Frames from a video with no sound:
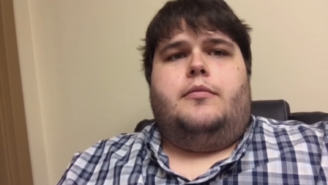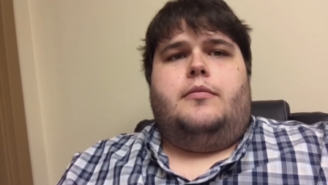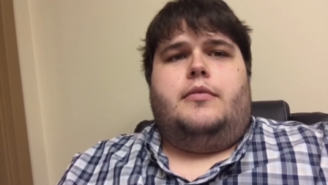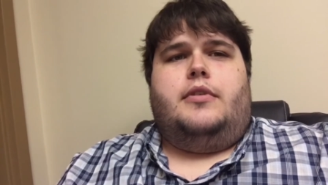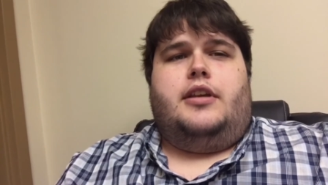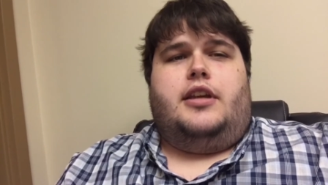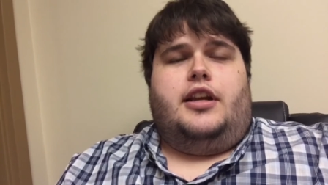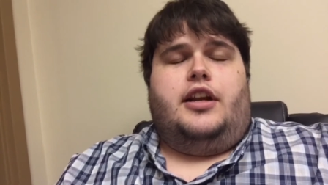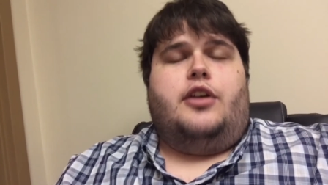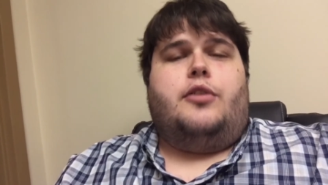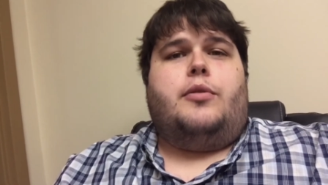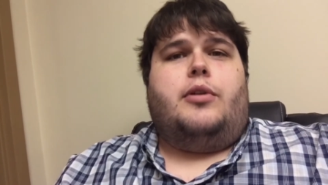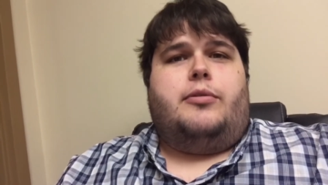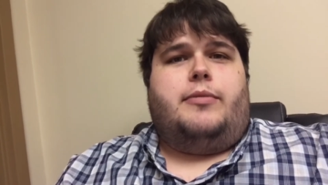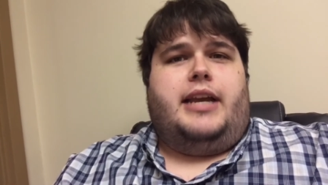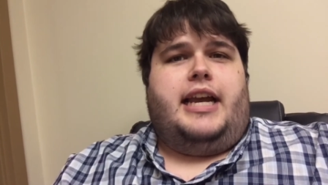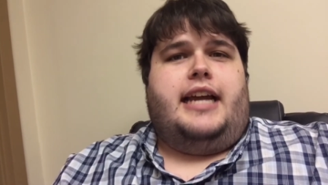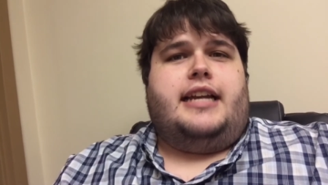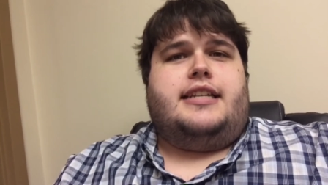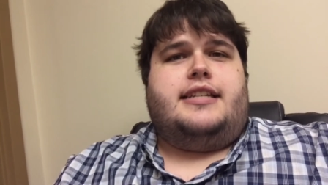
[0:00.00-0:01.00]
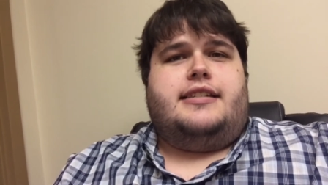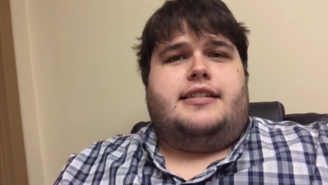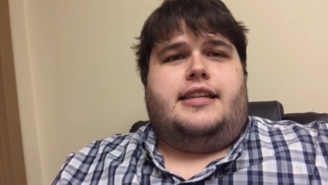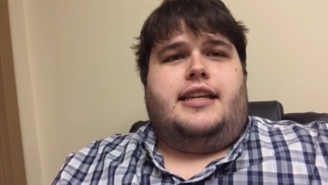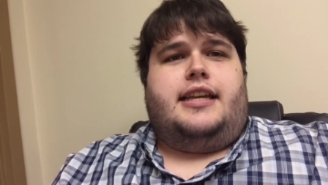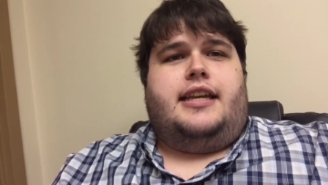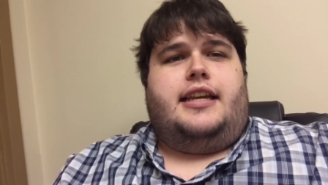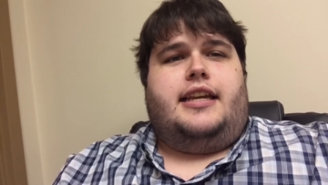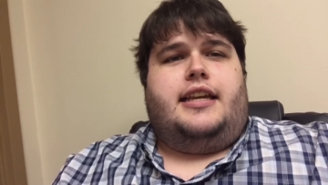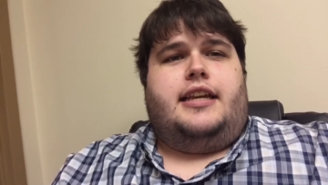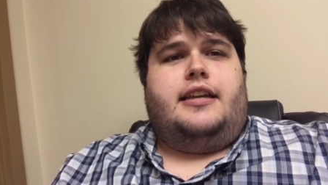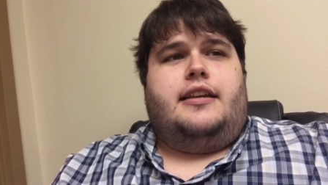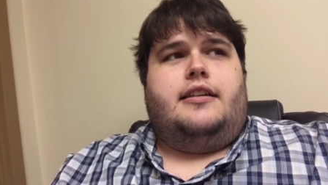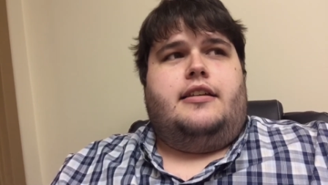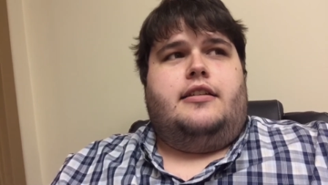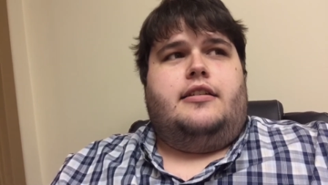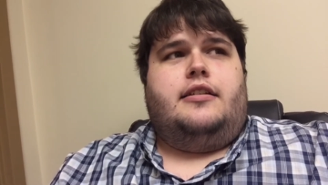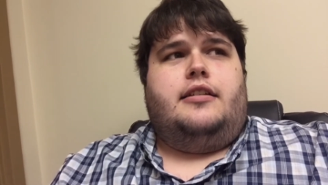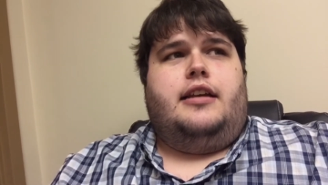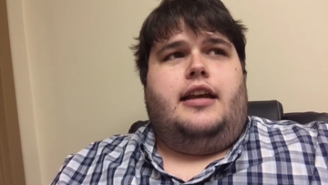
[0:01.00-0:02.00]
when we got to see
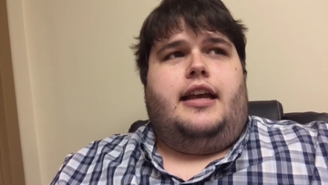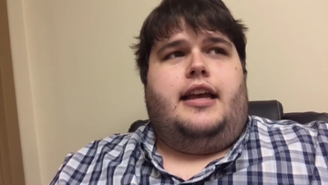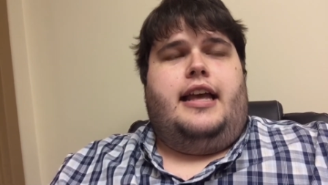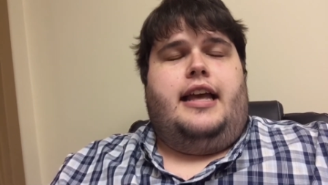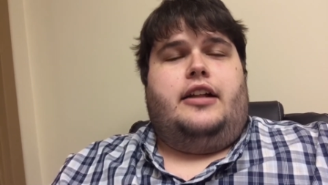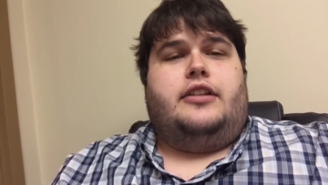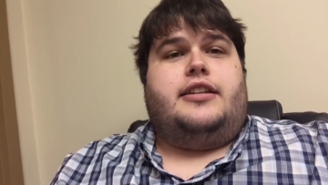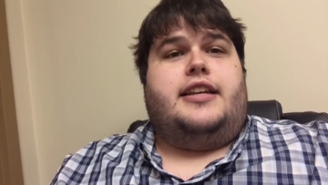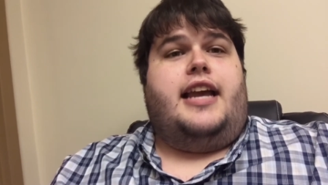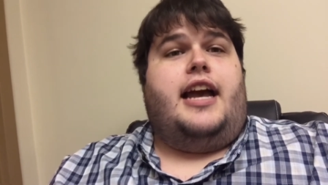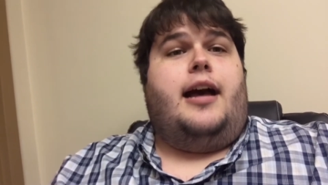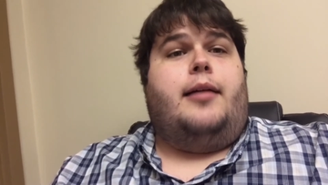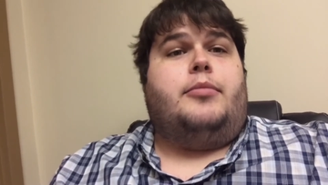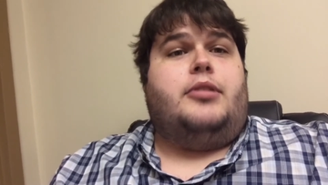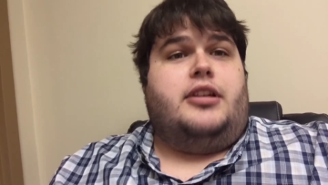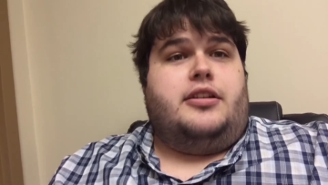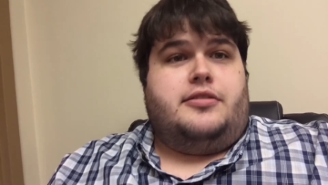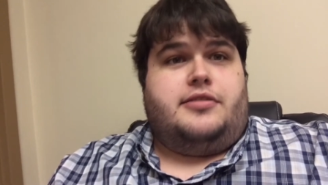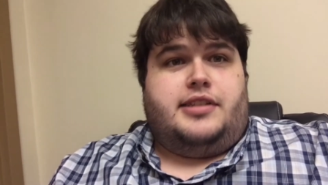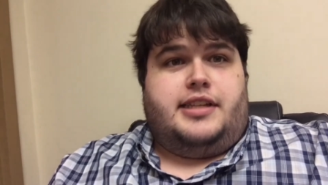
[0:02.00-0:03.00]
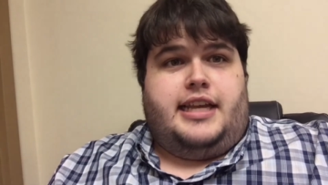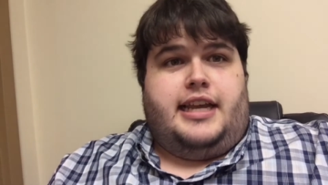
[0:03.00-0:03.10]
El Diablo's